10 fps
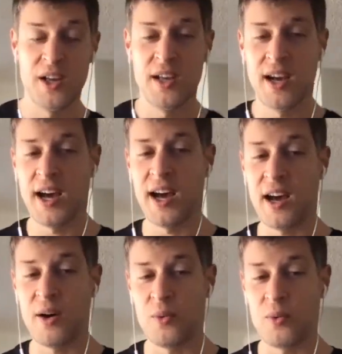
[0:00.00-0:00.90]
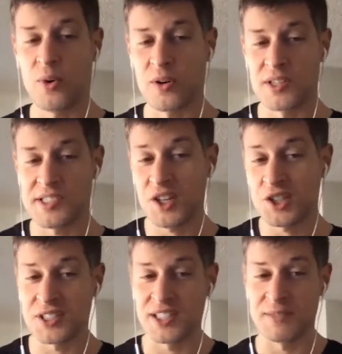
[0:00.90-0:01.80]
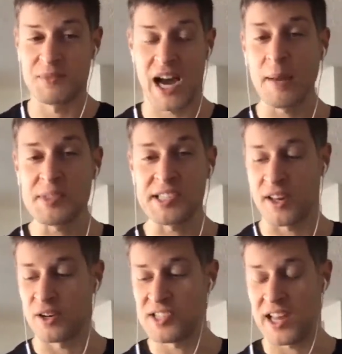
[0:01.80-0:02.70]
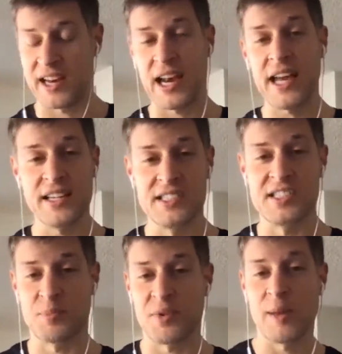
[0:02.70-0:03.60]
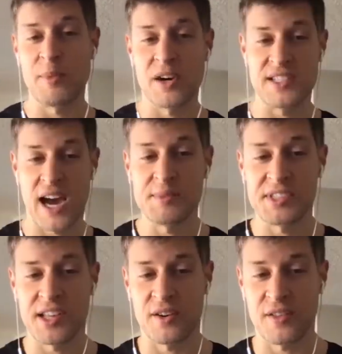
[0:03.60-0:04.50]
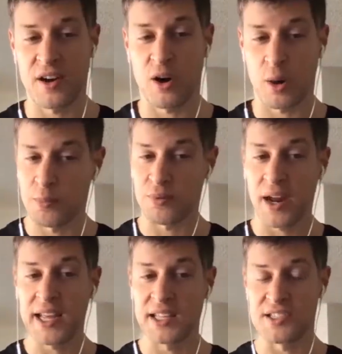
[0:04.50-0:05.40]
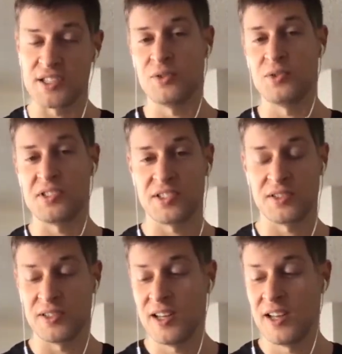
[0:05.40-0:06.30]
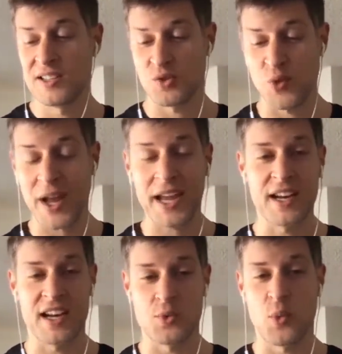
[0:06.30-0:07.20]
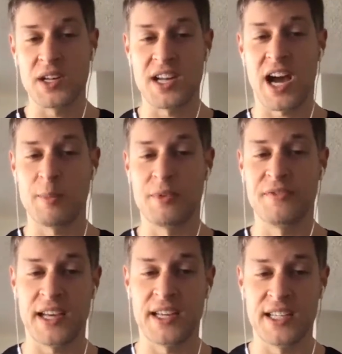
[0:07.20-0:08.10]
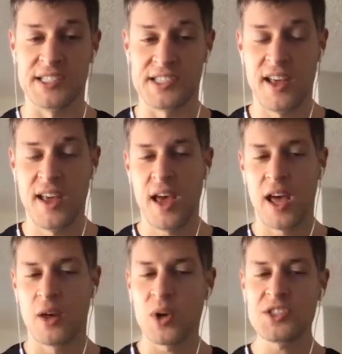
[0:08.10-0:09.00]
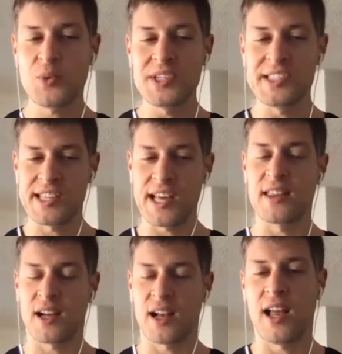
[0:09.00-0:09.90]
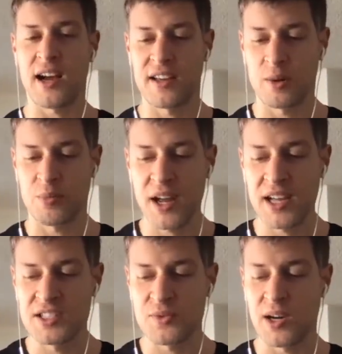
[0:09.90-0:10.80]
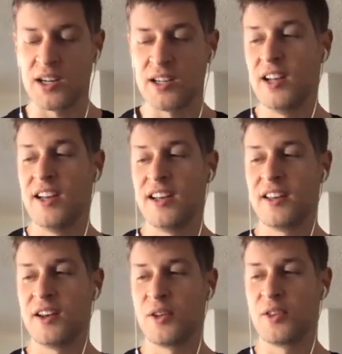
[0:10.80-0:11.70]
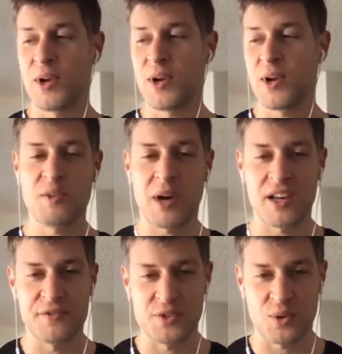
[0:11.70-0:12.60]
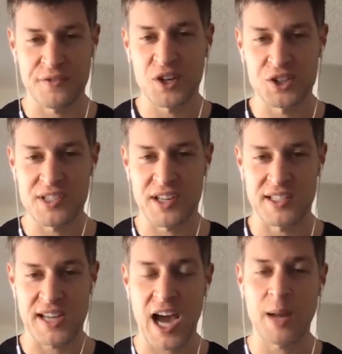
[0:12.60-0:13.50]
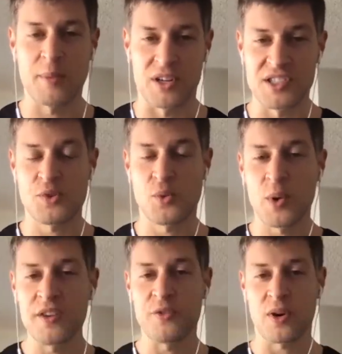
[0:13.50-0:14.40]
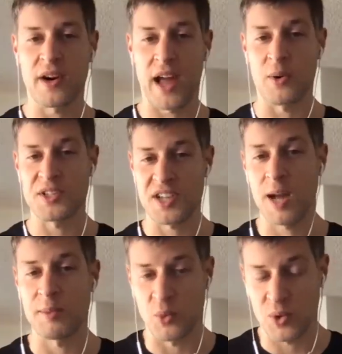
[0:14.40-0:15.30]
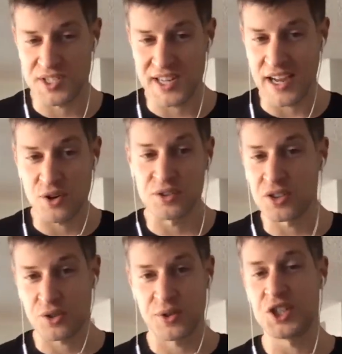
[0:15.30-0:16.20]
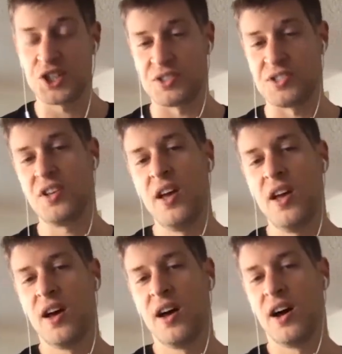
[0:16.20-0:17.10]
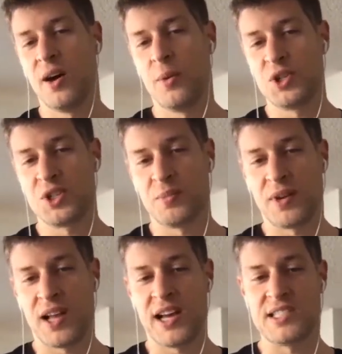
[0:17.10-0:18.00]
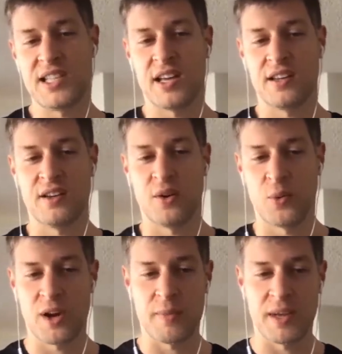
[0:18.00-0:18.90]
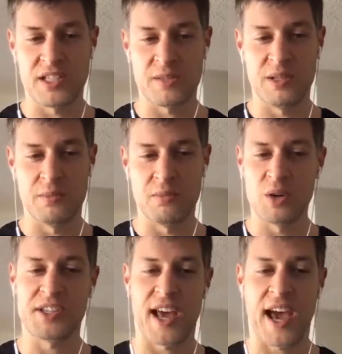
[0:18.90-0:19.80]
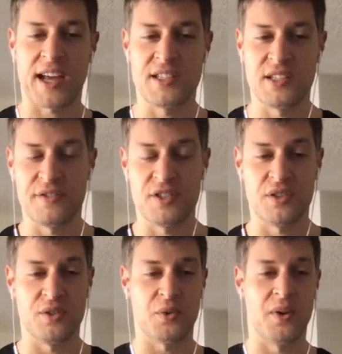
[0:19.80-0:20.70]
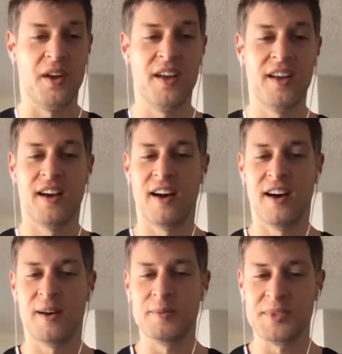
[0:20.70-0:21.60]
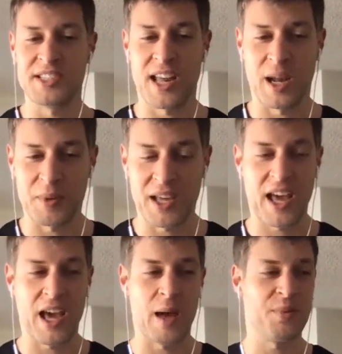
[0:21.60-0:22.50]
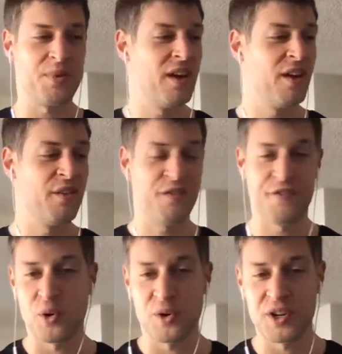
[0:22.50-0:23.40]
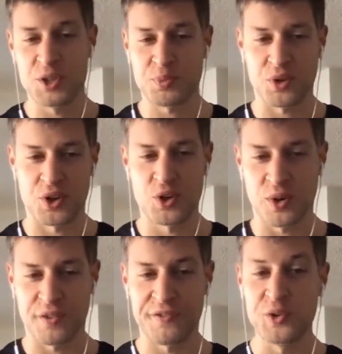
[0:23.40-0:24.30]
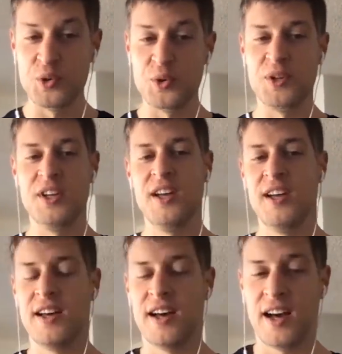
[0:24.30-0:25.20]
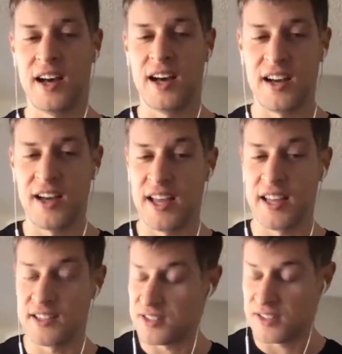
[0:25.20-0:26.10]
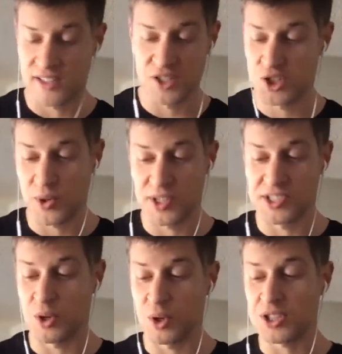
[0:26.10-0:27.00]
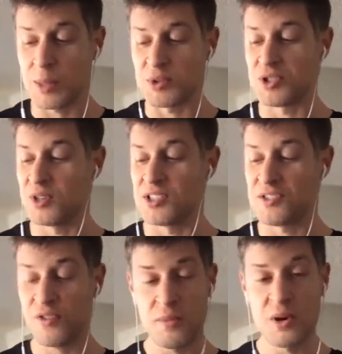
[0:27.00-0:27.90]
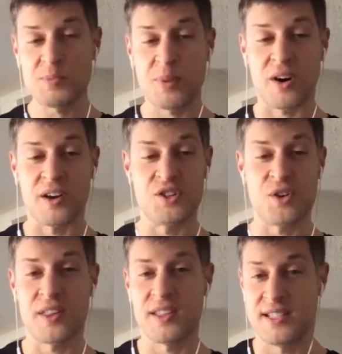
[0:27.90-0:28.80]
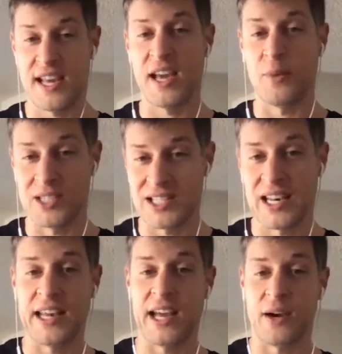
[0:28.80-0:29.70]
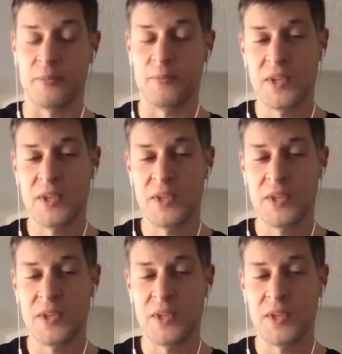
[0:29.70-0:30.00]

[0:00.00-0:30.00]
uh, what are essentially time setters and light is the primary time setter that our brains use to to recognize what time of day it is and once we set the clock in our brains well you know the rest of the body sort of functions on a timer it's a 24 hour timer we're diurnal creatures uh, which implies that you know we are meant to be most active to um, set up camp forage procure food uh, and enjoy social opportunities for the most part during the day when it's light out.